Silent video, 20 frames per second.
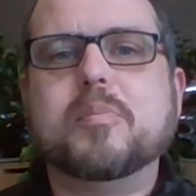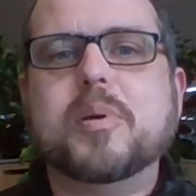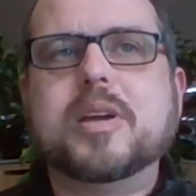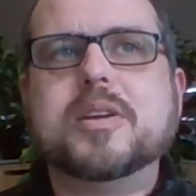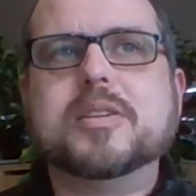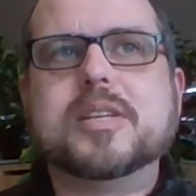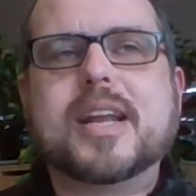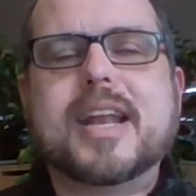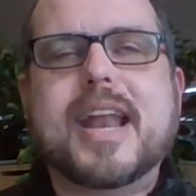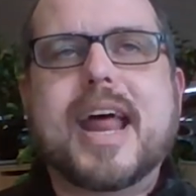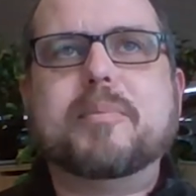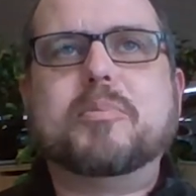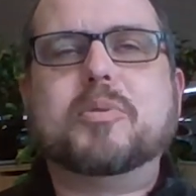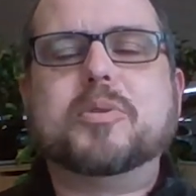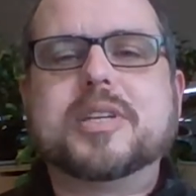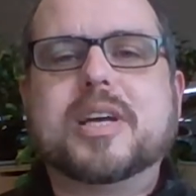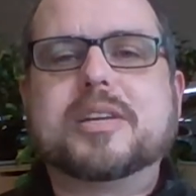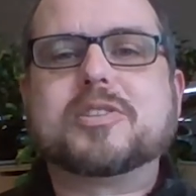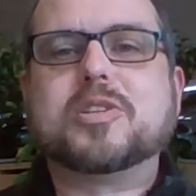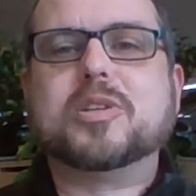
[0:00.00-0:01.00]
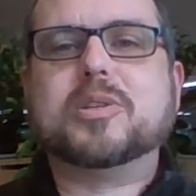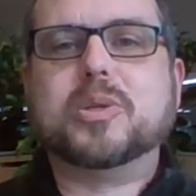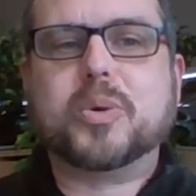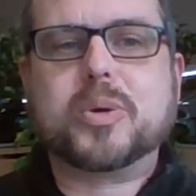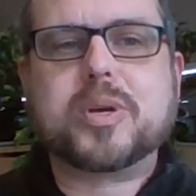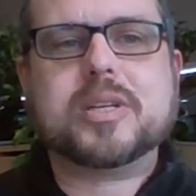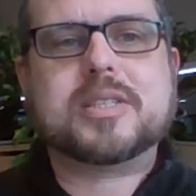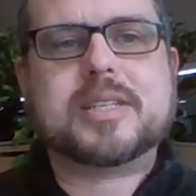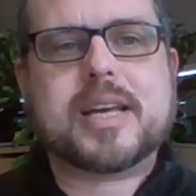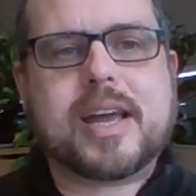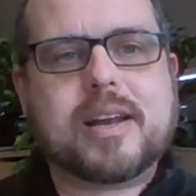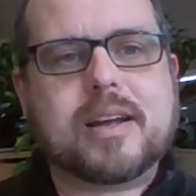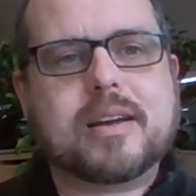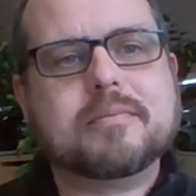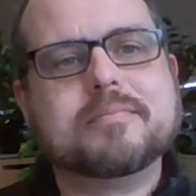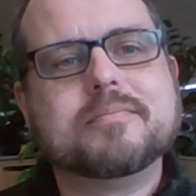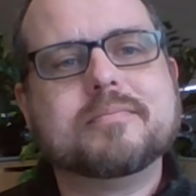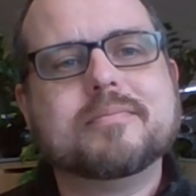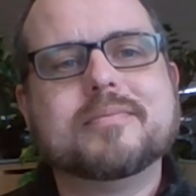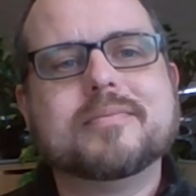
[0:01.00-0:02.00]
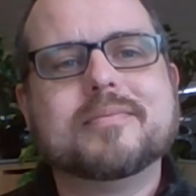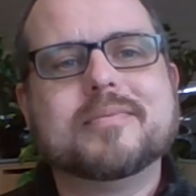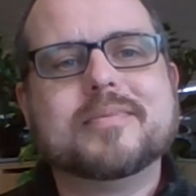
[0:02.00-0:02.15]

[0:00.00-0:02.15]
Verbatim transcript: because it enables us to look at data